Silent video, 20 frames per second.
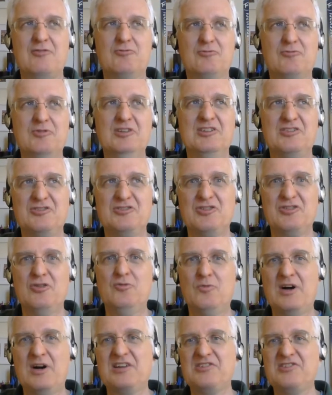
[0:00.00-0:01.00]
I really
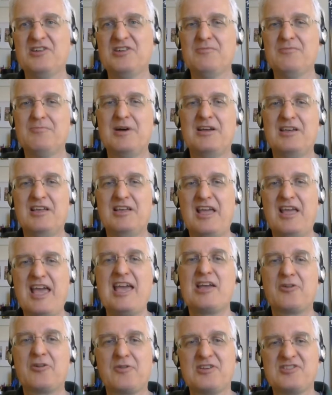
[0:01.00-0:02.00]
don't want to dump my
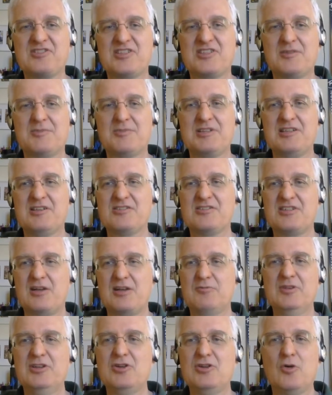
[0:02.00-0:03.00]
anger on somebody else. I
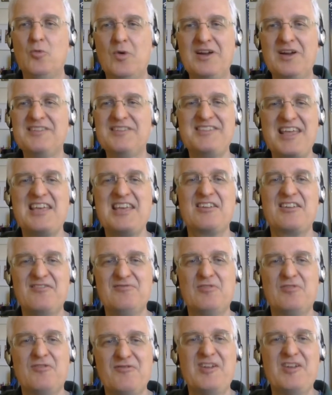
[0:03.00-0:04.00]
really don't want to take
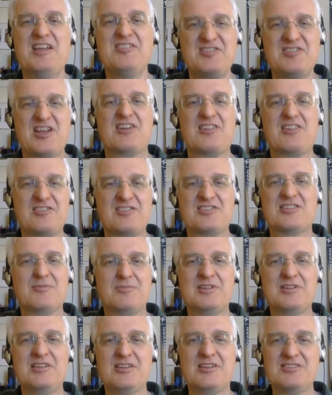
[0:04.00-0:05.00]
revenge out on
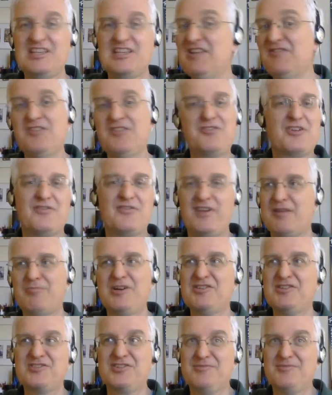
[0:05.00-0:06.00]
somebody else. Even if they're
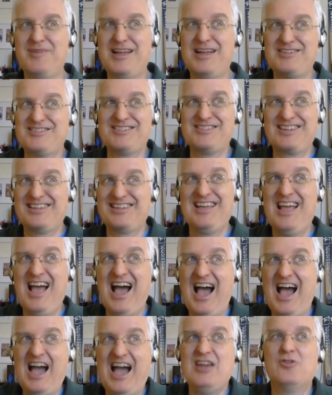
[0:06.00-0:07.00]
vibrational matches, like
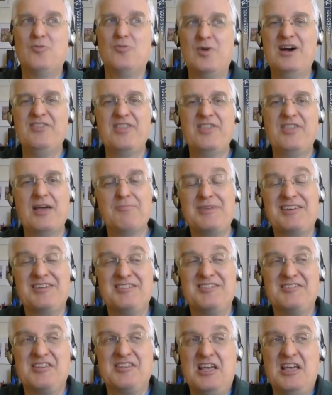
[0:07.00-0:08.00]
I don't want that
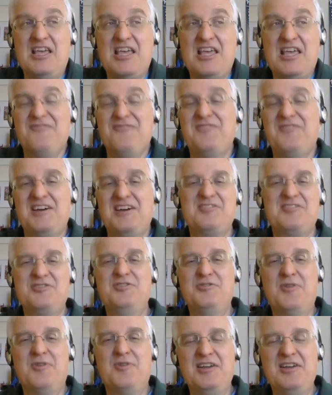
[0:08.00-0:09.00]
because if I
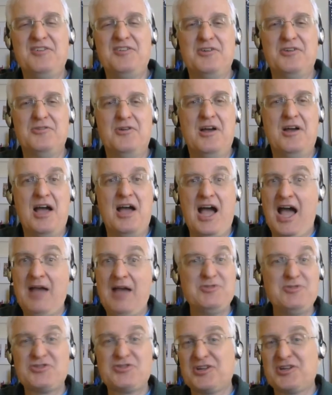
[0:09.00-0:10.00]
do, I know
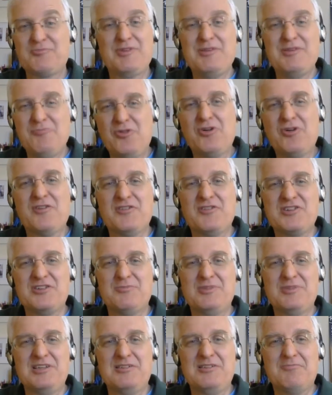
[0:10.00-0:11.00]
I'm just going to bring more of it
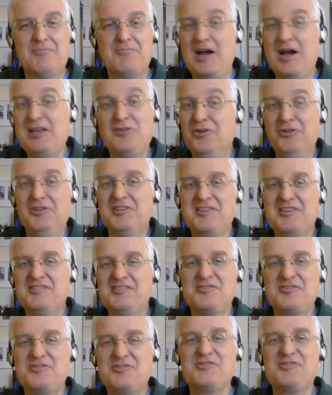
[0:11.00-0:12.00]
to me. My goal
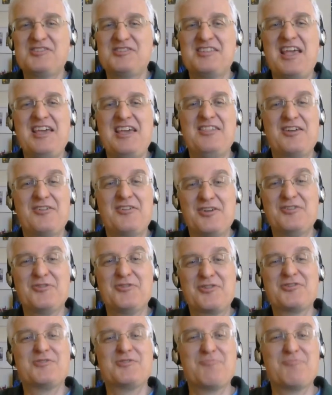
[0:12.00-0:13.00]
isn't to stay there in
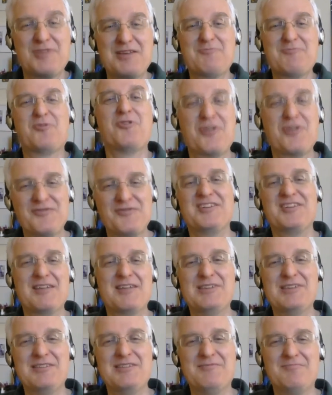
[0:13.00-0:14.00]
order to bring more of it
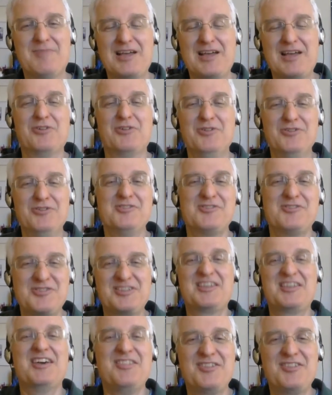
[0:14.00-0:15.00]
on me. My goal is
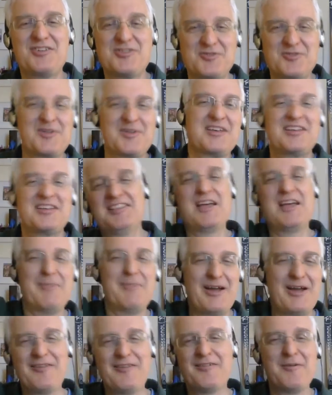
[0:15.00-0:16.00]
to get there so I can
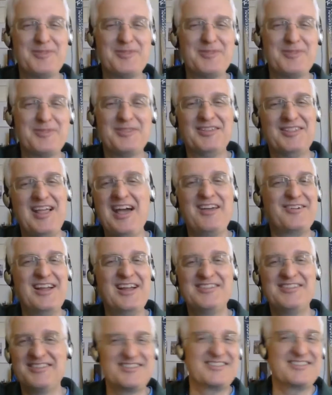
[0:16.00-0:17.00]
climb higher up on the ladder,
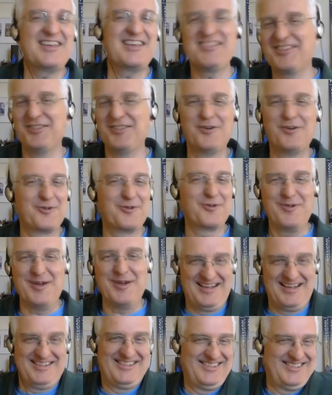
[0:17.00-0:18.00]
not to stay at the lower
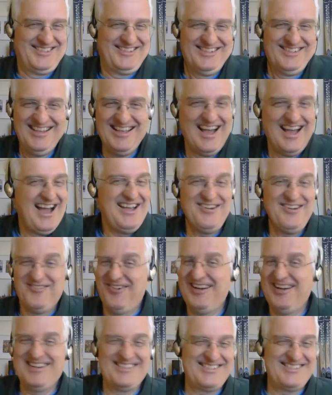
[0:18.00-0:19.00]
rungs. I
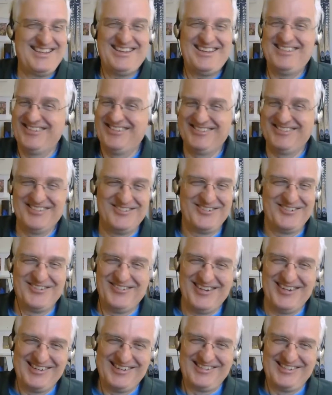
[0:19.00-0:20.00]
don't want to stay in those
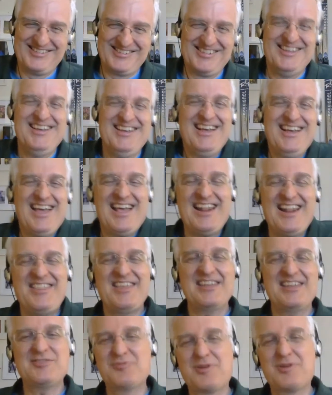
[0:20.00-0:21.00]
lower rungs. And I
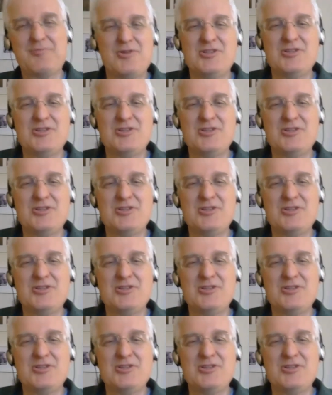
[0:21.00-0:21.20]
think that's where